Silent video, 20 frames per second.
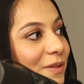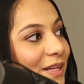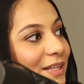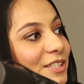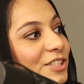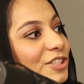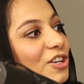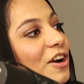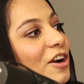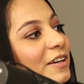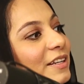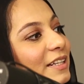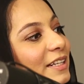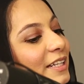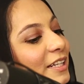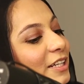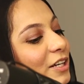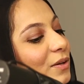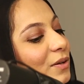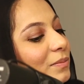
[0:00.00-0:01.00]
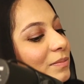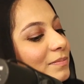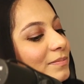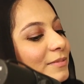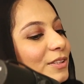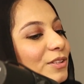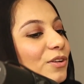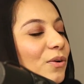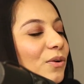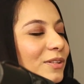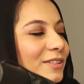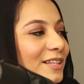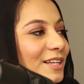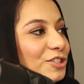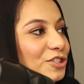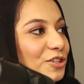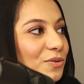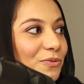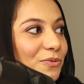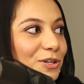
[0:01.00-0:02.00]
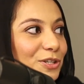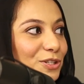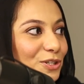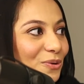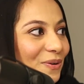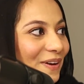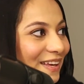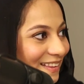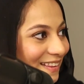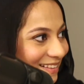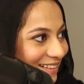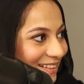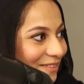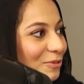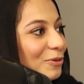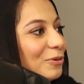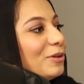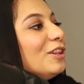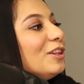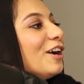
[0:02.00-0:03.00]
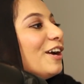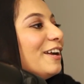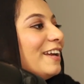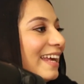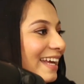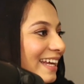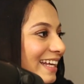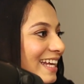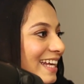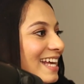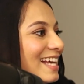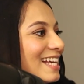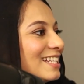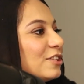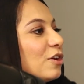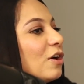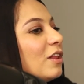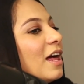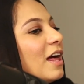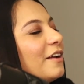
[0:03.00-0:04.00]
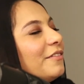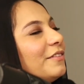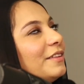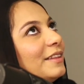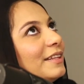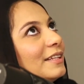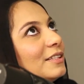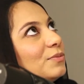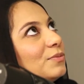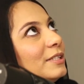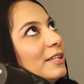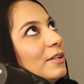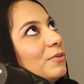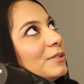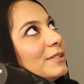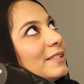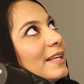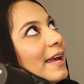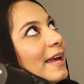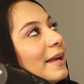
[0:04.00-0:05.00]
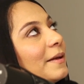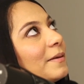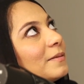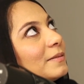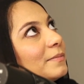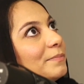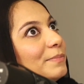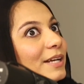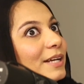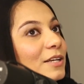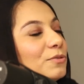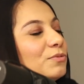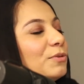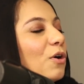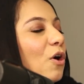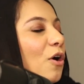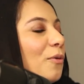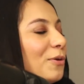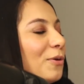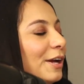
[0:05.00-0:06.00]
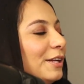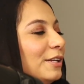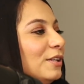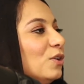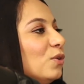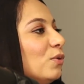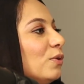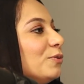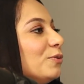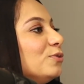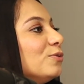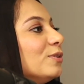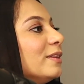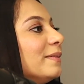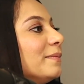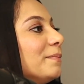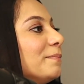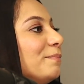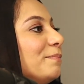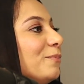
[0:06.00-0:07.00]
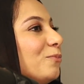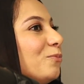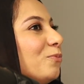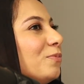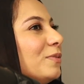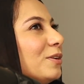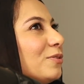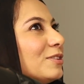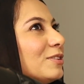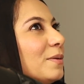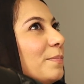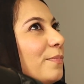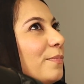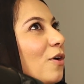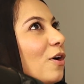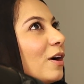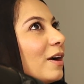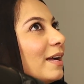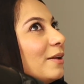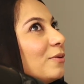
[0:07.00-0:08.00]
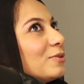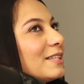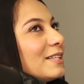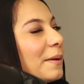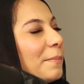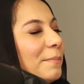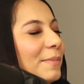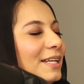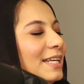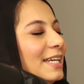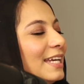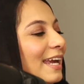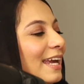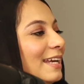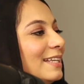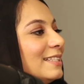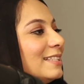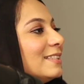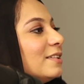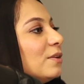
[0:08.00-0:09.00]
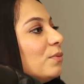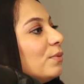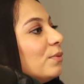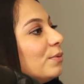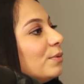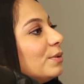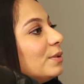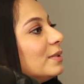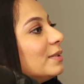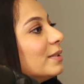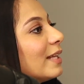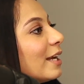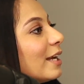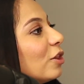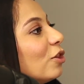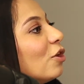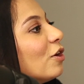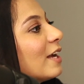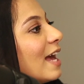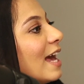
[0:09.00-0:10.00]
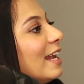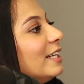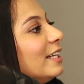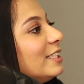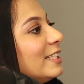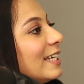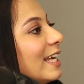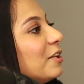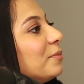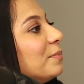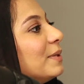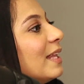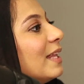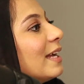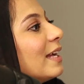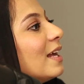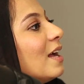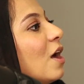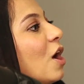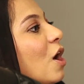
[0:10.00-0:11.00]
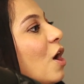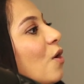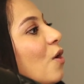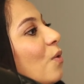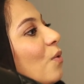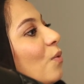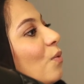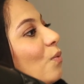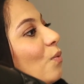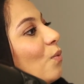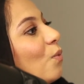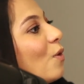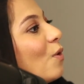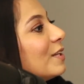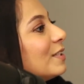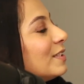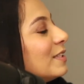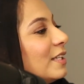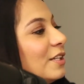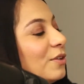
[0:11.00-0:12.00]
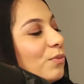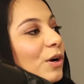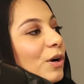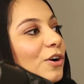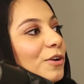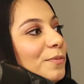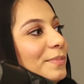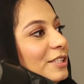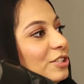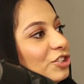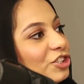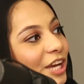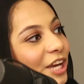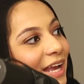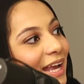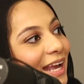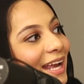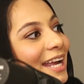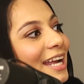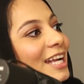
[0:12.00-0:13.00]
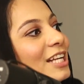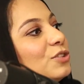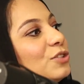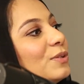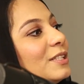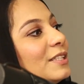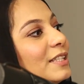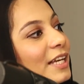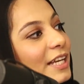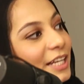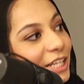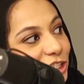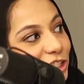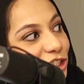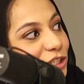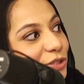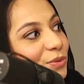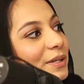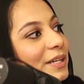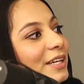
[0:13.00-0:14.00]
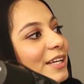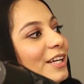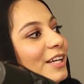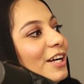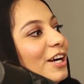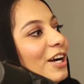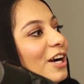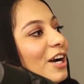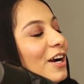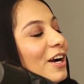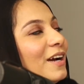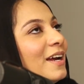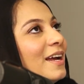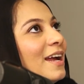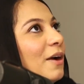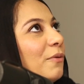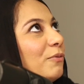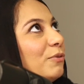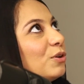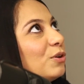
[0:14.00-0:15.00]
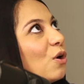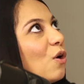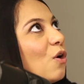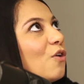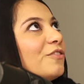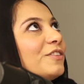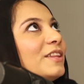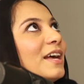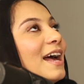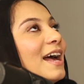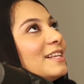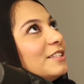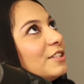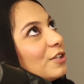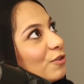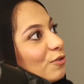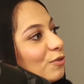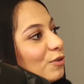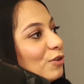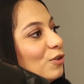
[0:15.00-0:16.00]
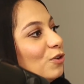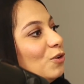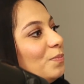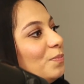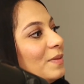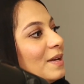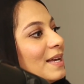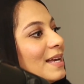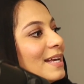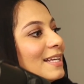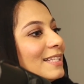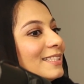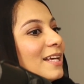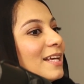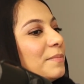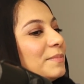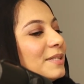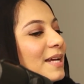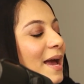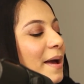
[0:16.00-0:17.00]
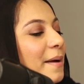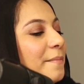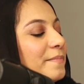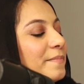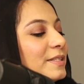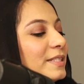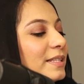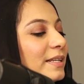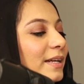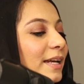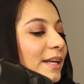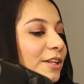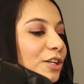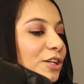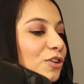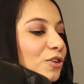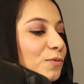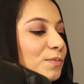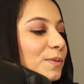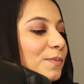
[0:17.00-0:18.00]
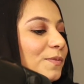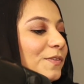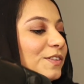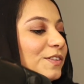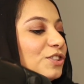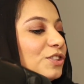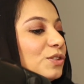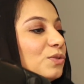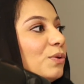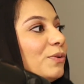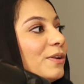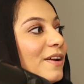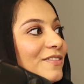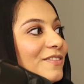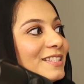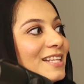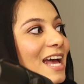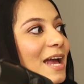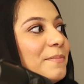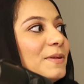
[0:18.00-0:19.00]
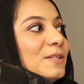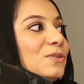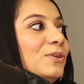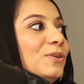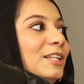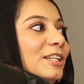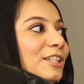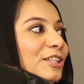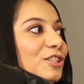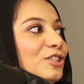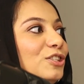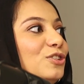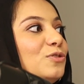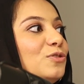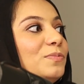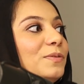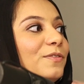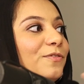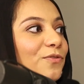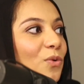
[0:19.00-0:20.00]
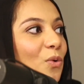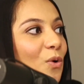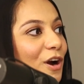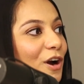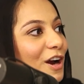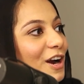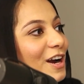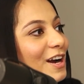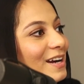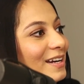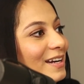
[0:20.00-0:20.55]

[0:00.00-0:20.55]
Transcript: it started here, essentially we were learning. Yeah. So a lot of the things we did was like, because we were all brand new, we would there was a book and it was like mini cases and we would like look at it together and be like, what could be changed? What's the issue here? We would go over that as a group. Yeah. Sometimes in the group supervisions, we would have assignments we needed to do before.